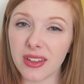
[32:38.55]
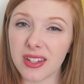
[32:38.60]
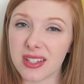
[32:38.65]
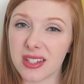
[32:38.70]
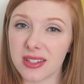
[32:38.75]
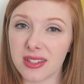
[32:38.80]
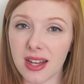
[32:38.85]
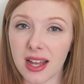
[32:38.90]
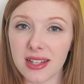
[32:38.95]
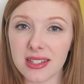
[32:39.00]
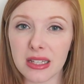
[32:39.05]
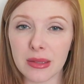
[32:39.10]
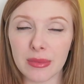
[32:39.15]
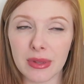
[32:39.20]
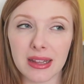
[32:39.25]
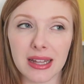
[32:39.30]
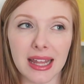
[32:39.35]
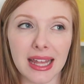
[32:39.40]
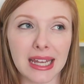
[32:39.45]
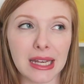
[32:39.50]
This is not
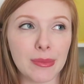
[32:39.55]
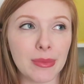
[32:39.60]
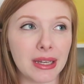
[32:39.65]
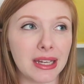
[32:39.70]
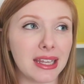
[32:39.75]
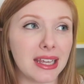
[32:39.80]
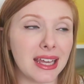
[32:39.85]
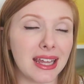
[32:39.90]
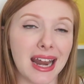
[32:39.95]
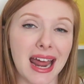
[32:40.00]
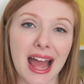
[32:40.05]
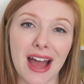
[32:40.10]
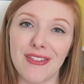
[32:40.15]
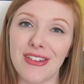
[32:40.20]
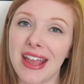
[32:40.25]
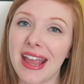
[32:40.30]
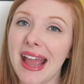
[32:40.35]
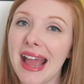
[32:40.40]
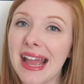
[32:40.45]
something that anybody can have